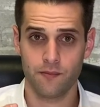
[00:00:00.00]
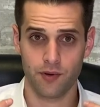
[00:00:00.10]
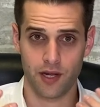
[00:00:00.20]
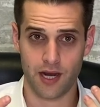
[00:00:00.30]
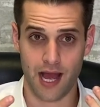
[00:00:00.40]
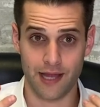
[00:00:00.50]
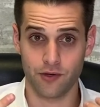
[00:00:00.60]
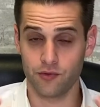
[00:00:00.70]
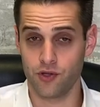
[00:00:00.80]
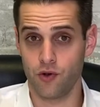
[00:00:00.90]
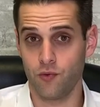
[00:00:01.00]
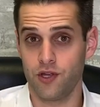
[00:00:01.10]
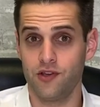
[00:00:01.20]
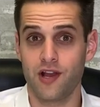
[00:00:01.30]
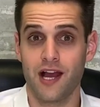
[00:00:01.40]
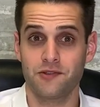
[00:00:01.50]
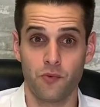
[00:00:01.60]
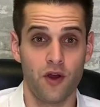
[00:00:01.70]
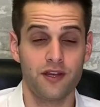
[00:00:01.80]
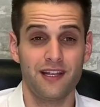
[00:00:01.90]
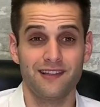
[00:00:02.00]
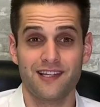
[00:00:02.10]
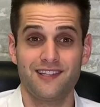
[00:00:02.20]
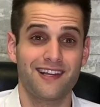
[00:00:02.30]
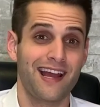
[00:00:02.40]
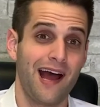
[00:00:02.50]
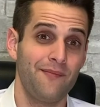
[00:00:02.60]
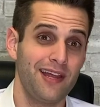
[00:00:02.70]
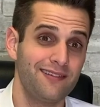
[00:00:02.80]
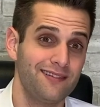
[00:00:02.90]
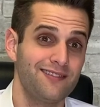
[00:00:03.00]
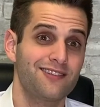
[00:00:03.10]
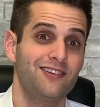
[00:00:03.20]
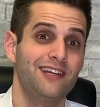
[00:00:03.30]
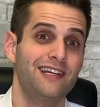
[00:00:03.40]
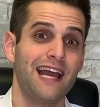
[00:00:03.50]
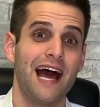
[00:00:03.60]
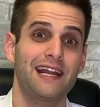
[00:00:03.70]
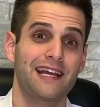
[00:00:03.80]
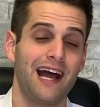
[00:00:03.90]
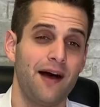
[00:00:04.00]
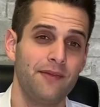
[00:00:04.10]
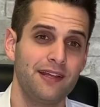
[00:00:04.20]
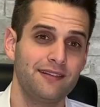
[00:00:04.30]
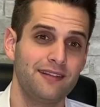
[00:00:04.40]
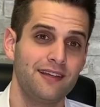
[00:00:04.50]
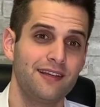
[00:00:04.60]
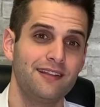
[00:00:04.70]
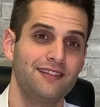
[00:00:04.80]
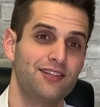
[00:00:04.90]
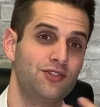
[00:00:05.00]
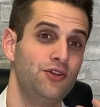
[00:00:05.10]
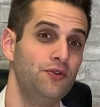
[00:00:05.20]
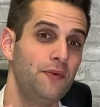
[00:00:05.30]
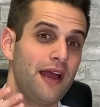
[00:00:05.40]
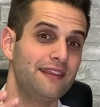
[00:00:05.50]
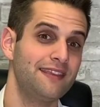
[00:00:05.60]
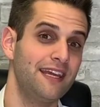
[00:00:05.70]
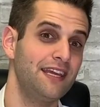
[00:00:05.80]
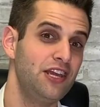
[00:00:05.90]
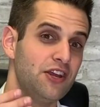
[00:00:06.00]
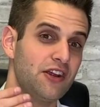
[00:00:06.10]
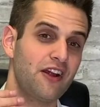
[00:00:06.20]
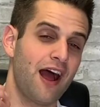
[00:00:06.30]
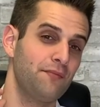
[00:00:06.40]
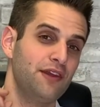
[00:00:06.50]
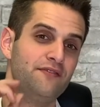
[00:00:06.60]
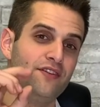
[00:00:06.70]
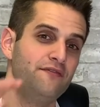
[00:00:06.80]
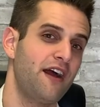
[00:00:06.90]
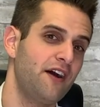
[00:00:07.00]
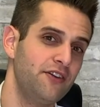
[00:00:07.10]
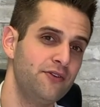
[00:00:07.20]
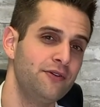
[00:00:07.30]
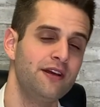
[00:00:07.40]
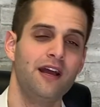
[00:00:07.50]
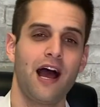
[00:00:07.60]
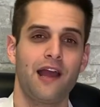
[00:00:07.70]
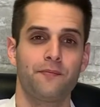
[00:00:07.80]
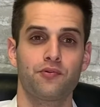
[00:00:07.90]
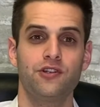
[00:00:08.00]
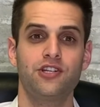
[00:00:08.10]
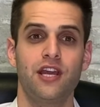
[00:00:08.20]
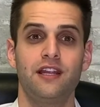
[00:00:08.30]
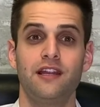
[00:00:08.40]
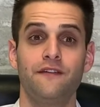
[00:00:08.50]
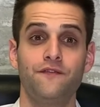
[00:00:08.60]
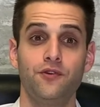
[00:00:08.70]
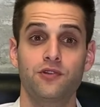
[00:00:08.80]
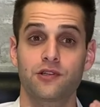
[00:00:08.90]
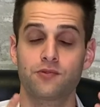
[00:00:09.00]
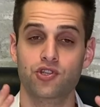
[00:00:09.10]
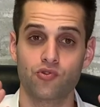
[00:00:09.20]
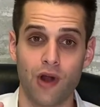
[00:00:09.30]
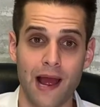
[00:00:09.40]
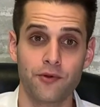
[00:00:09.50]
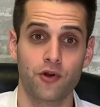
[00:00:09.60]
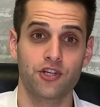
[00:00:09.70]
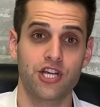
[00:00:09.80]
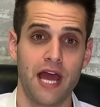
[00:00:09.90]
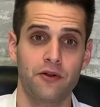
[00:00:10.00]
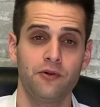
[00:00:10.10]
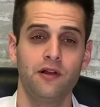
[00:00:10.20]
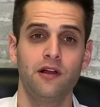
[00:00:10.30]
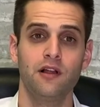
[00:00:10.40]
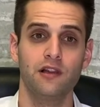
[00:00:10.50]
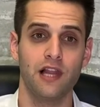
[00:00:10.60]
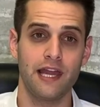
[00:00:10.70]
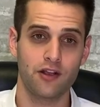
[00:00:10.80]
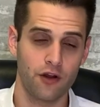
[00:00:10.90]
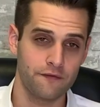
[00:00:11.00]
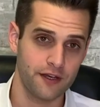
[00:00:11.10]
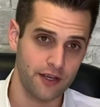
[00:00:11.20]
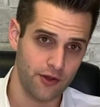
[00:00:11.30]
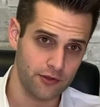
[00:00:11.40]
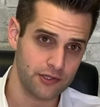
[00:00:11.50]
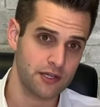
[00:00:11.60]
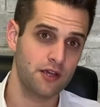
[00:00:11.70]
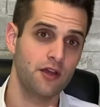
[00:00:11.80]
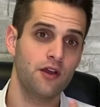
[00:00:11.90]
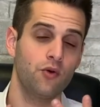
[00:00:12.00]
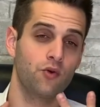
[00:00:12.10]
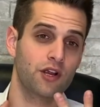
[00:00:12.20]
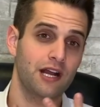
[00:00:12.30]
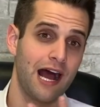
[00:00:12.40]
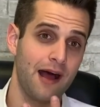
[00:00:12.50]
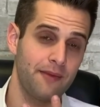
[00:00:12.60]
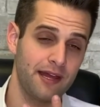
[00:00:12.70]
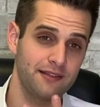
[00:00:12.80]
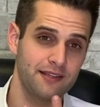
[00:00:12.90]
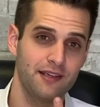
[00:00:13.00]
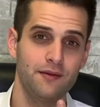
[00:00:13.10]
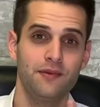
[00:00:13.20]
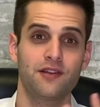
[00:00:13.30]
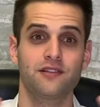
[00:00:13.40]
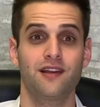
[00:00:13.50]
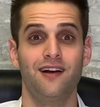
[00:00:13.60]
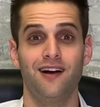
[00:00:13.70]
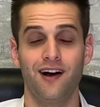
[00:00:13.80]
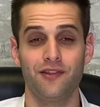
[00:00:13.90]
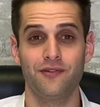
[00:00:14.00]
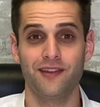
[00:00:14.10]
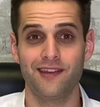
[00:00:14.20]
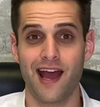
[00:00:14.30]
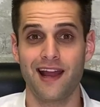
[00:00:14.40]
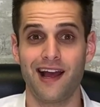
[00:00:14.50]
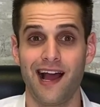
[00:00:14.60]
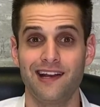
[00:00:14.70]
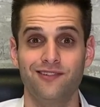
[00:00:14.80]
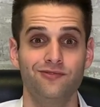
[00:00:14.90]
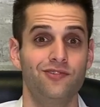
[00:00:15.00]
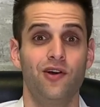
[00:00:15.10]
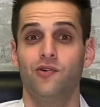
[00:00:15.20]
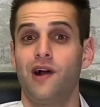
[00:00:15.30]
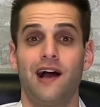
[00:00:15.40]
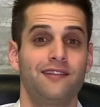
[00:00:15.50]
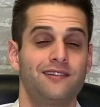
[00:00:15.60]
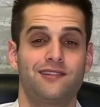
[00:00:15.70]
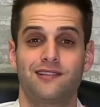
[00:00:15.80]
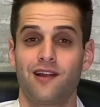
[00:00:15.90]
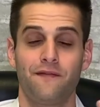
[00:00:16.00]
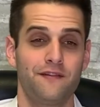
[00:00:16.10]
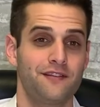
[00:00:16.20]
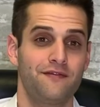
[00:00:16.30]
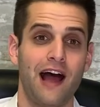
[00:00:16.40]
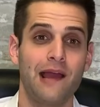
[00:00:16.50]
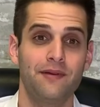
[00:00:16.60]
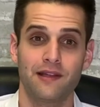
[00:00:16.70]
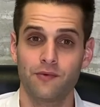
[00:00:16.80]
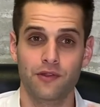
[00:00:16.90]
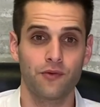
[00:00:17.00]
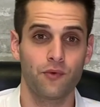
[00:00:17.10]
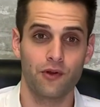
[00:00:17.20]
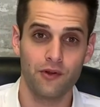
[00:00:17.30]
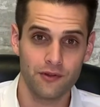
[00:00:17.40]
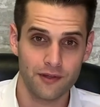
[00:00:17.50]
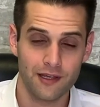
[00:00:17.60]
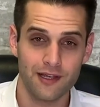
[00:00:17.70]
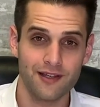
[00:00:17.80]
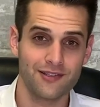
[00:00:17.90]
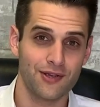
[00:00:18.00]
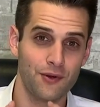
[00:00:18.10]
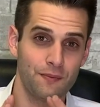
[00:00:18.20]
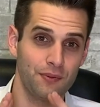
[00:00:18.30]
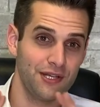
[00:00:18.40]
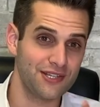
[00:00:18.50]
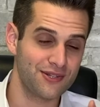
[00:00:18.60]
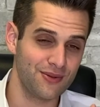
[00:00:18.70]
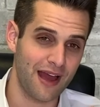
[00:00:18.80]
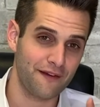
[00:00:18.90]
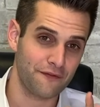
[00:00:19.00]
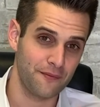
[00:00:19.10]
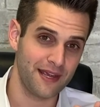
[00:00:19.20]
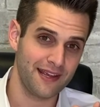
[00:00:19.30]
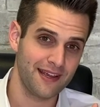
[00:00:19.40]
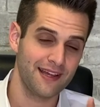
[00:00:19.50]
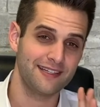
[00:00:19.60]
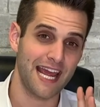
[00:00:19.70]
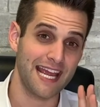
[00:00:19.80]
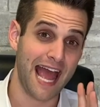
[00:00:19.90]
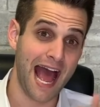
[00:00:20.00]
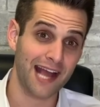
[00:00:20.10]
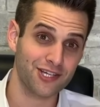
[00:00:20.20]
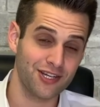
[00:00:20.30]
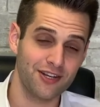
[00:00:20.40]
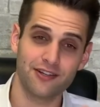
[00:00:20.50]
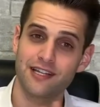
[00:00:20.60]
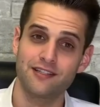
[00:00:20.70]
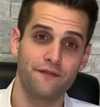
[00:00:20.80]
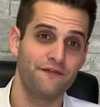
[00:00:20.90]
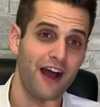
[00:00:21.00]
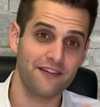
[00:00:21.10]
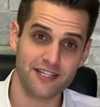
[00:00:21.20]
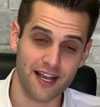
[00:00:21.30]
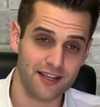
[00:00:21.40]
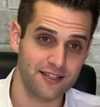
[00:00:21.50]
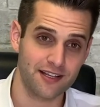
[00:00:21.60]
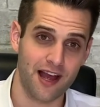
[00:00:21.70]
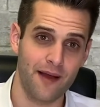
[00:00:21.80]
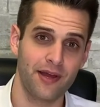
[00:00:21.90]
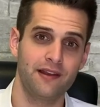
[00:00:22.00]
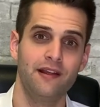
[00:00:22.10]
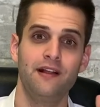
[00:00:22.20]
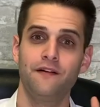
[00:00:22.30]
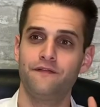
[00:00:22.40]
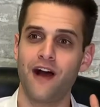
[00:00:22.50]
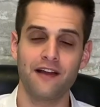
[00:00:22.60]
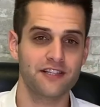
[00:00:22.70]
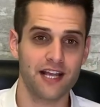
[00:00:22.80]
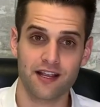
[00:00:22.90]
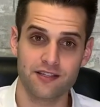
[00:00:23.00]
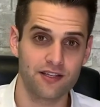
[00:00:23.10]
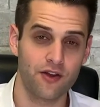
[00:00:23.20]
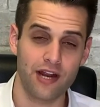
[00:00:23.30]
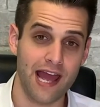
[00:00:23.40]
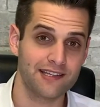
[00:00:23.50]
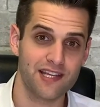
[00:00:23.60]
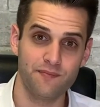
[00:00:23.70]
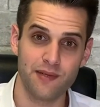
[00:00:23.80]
But I don't know what you guys want unless you comment. So you gotta comment. It's a two-way thing here. I'm giving you value. I appreciate if you subscribe to our channel, like our videos, or comment, because other than that, I don't know how this stuff is vibing with the world. So please do that for me. Take action here. It takes you five seconds to comment, five seconds to go to S M